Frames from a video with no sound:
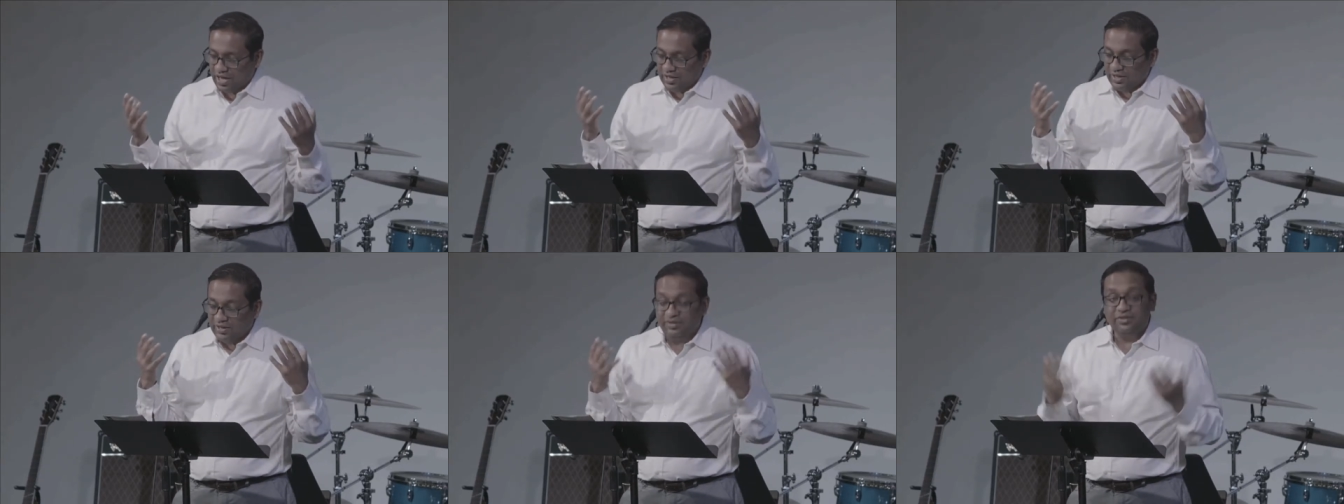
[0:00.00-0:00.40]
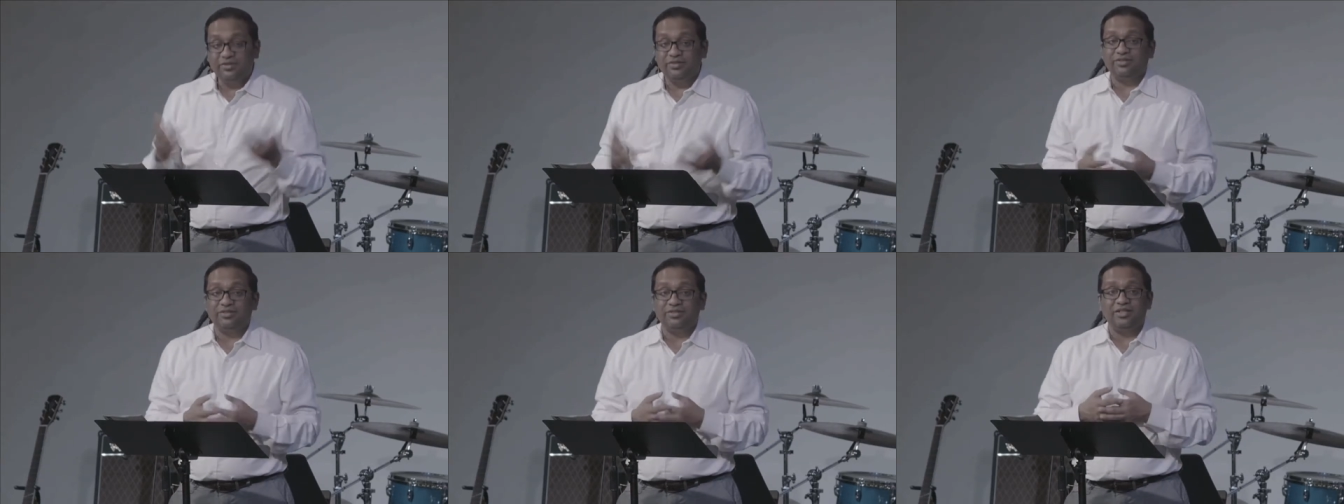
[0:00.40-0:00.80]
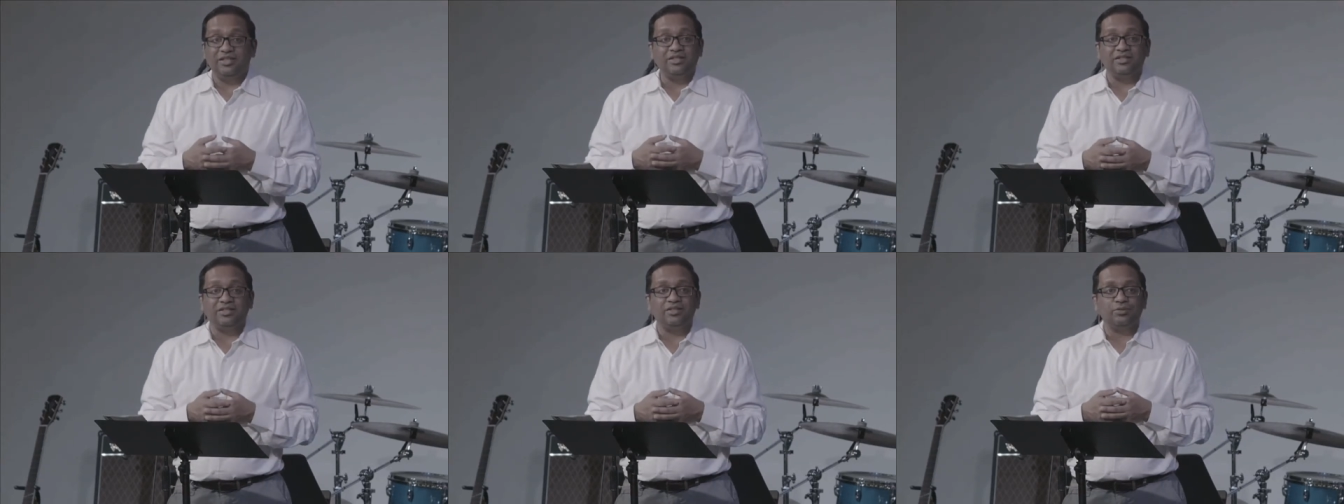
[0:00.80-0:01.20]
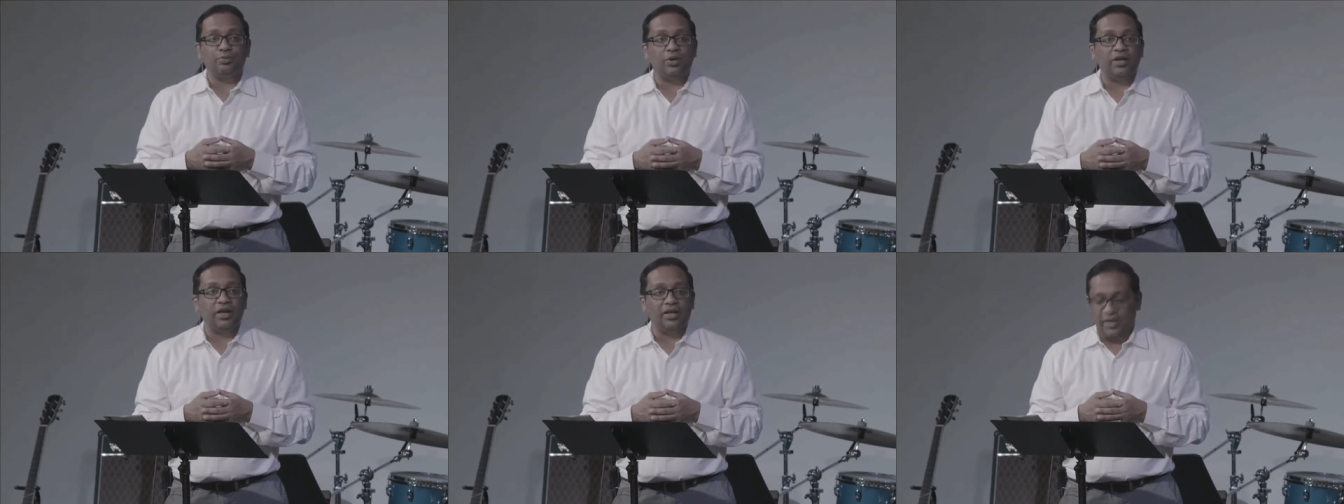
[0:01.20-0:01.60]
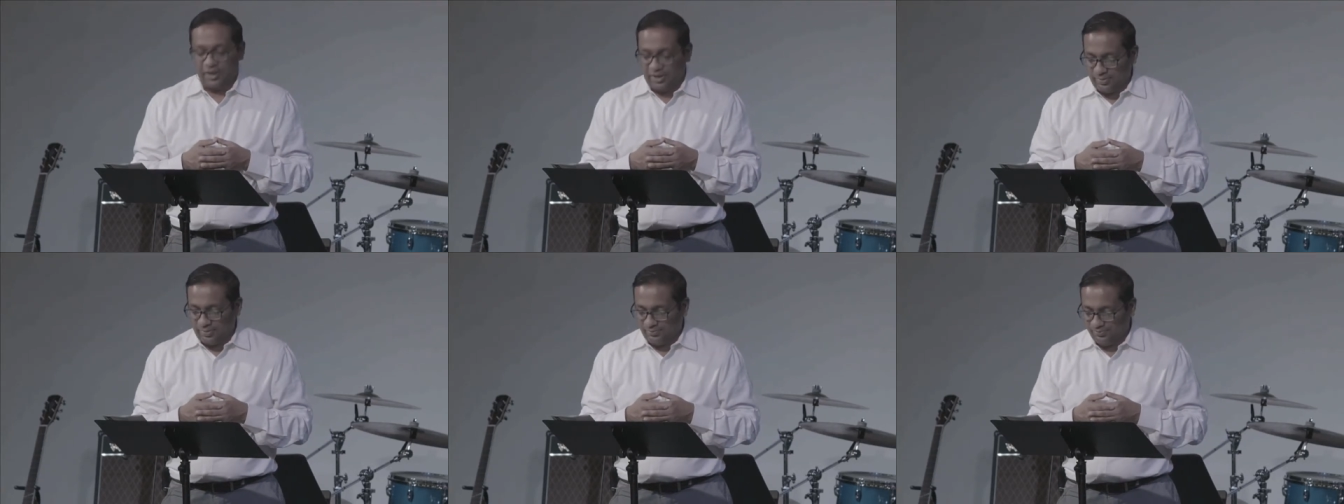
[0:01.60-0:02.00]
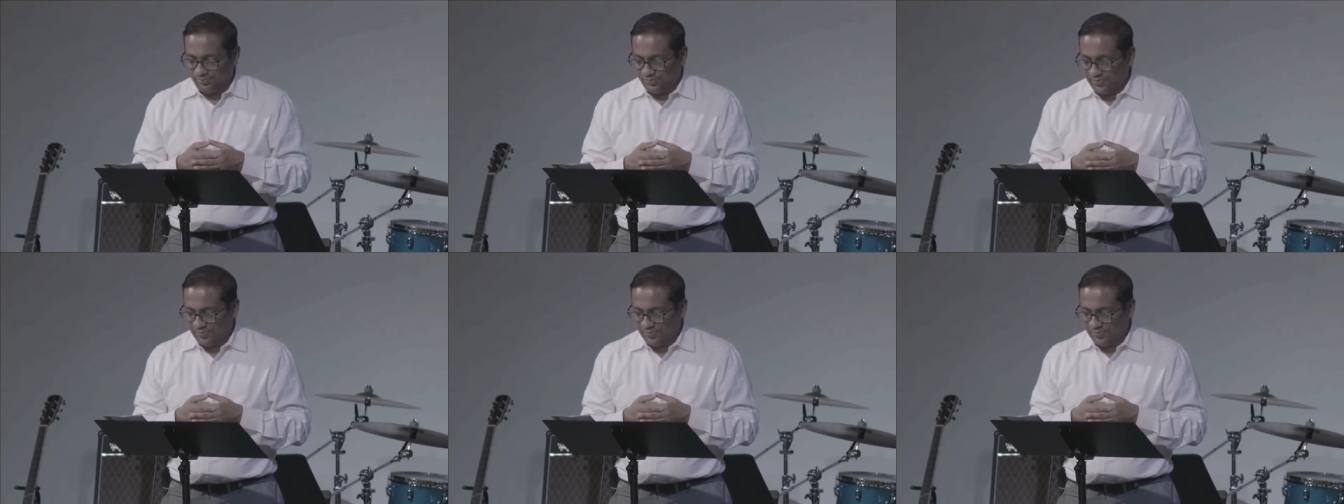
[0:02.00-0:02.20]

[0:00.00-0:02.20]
Then. This is what I am.